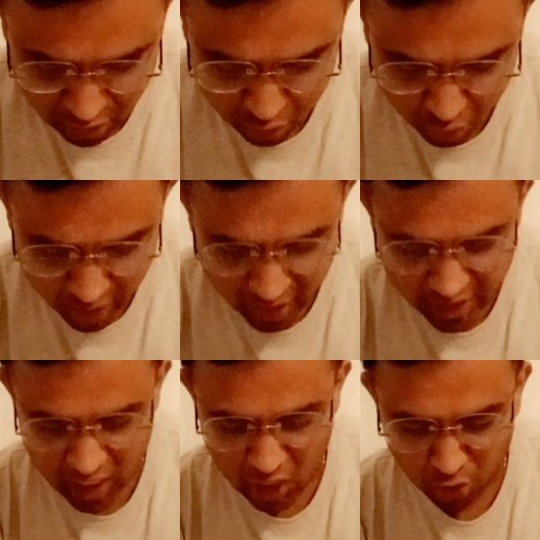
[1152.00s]
to a
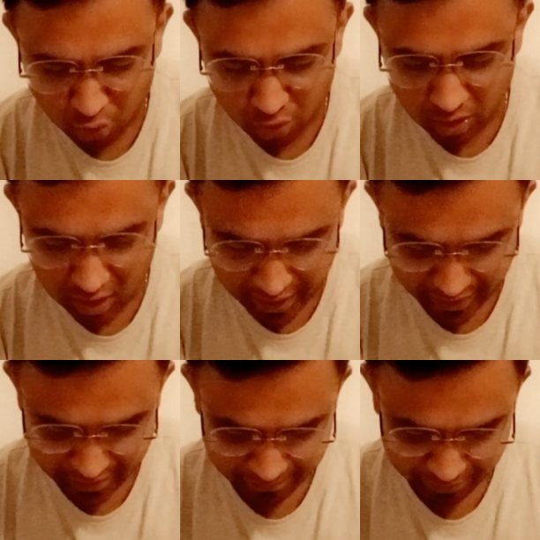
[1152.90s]
yellow light,
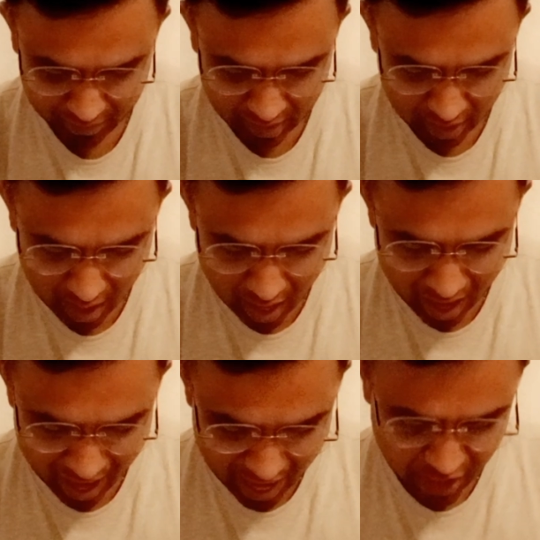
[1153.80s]

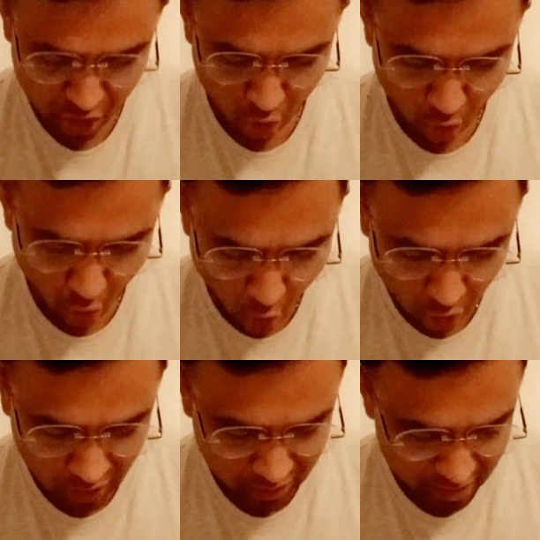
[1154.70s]
and
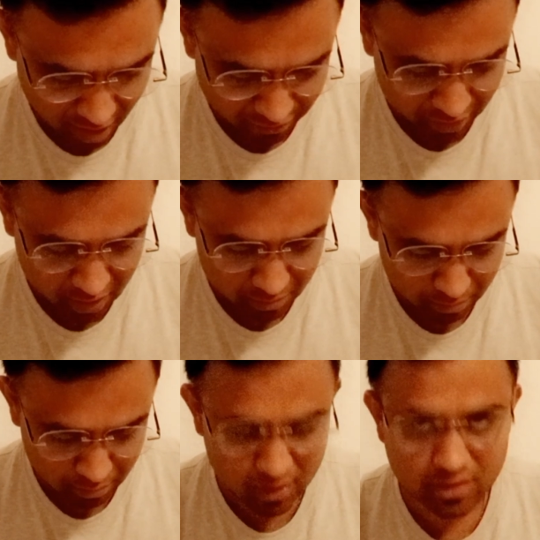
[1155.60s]
all traffic
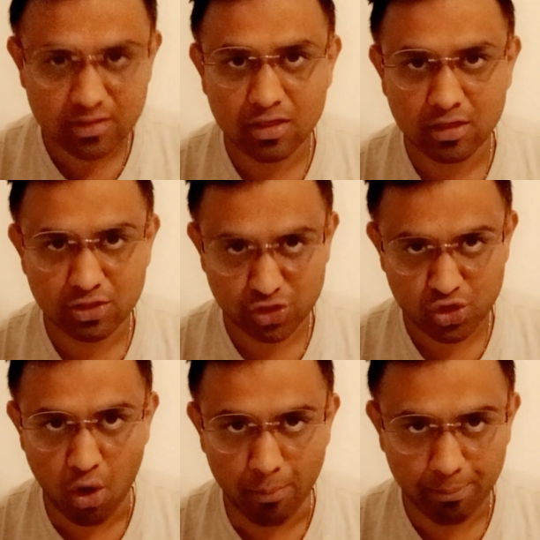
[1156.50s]
must
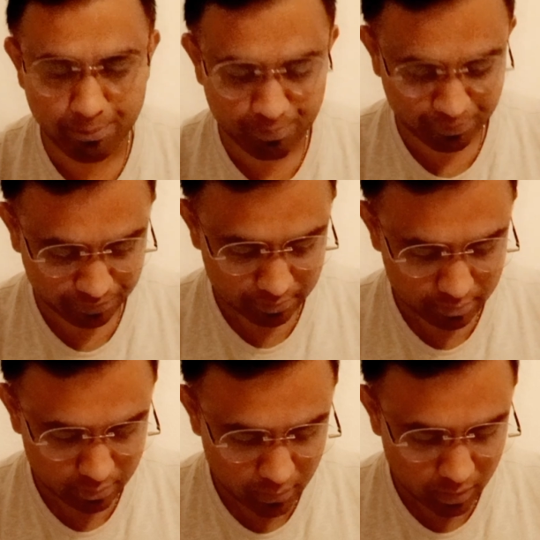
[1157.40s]
stop.
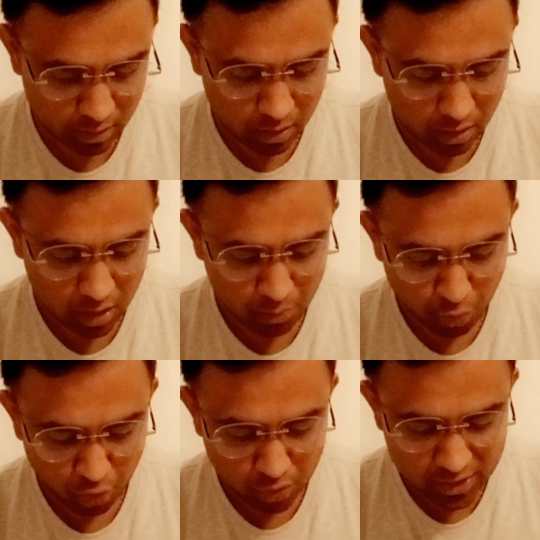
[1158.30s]

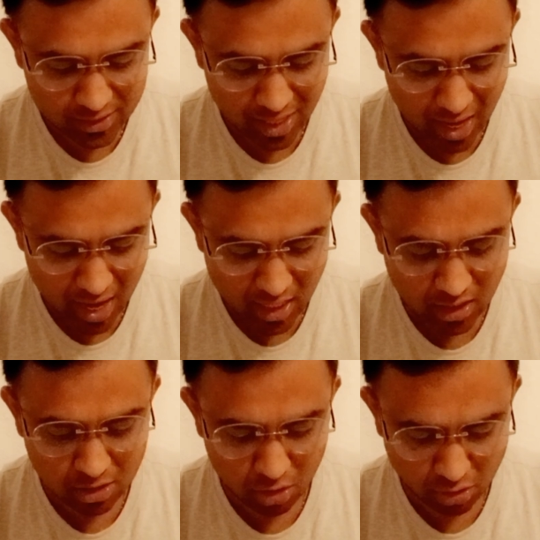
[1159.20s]
Police and
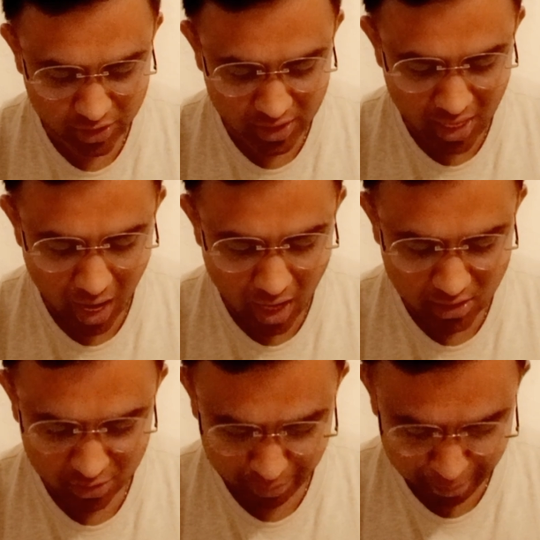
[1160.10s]
crossing guards
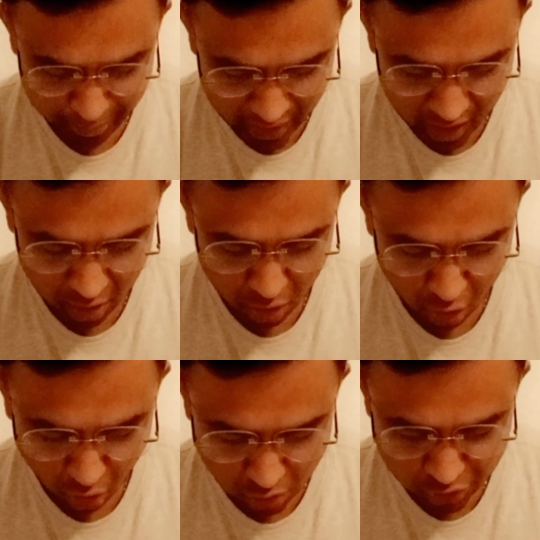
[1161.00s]
may
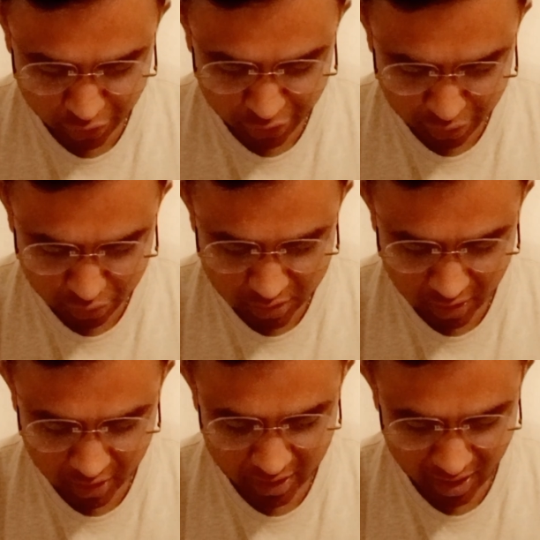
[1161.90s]
also use a
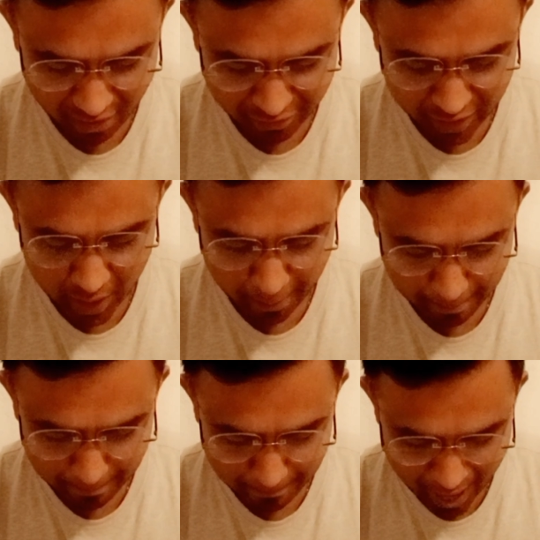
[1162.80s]
traffic
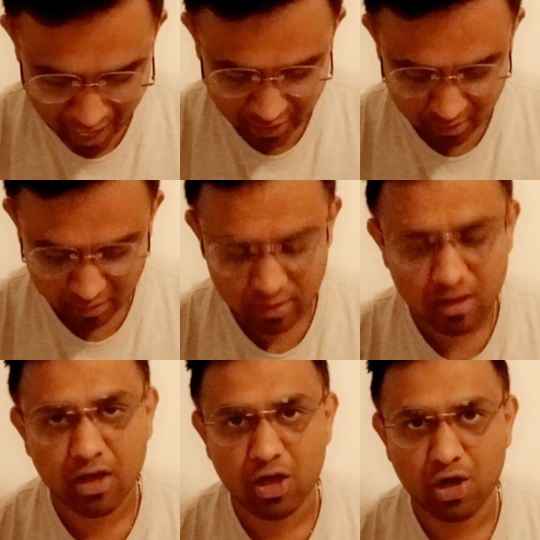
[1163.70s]
paddle,
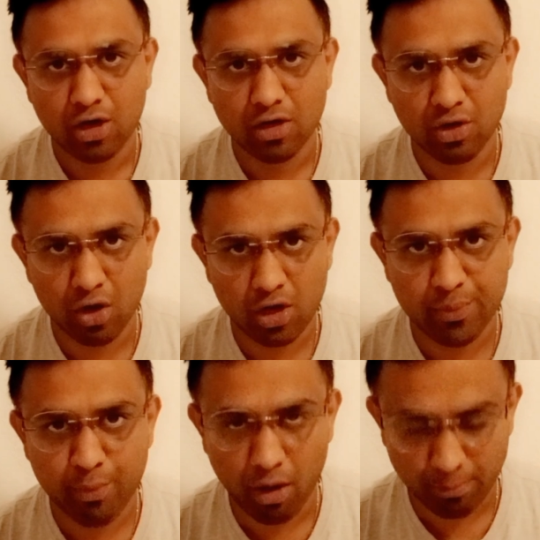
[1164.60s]

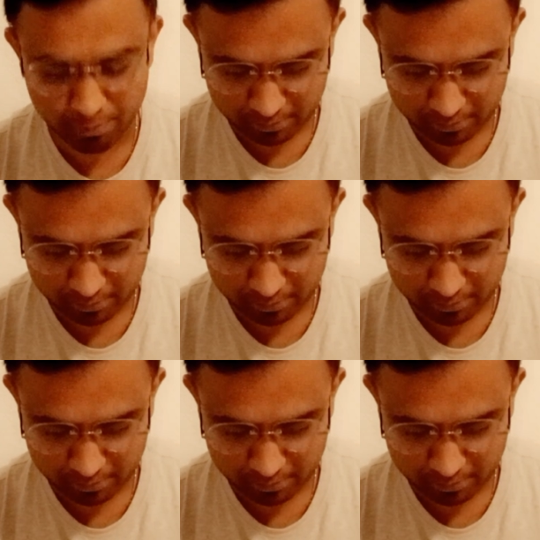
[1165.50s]
lollipop.